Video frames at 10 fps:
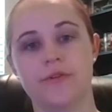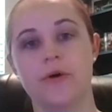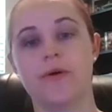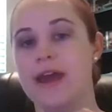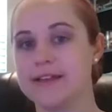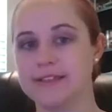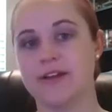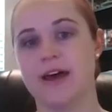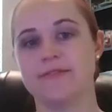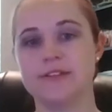okay, I still
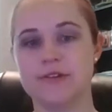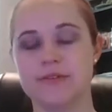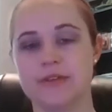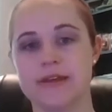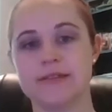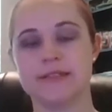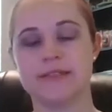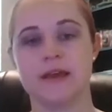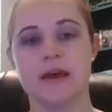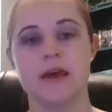have to do
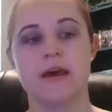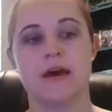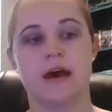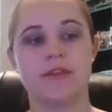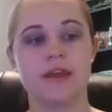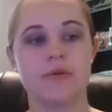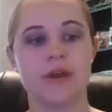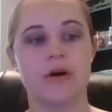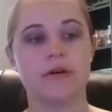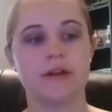this. I think
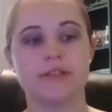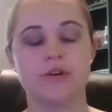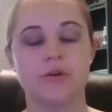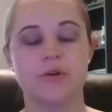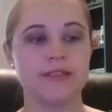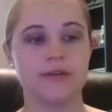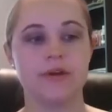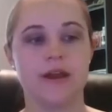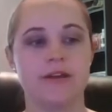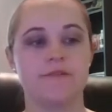we all get so busy,
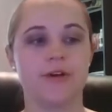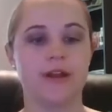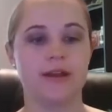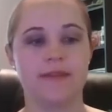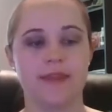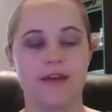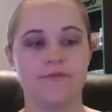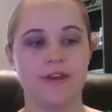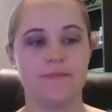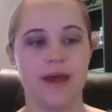we kind of forget about that
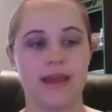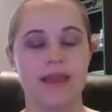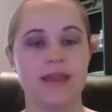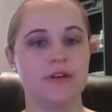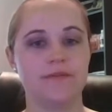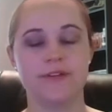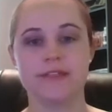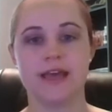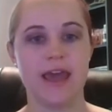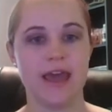feedback, even if
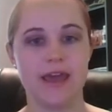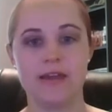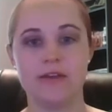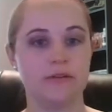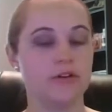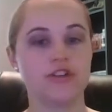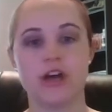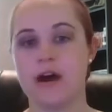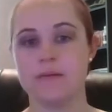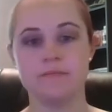it's a, hey, good
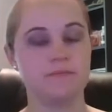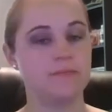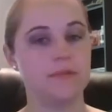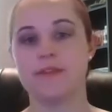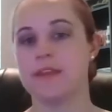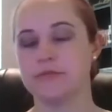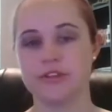job, nothing was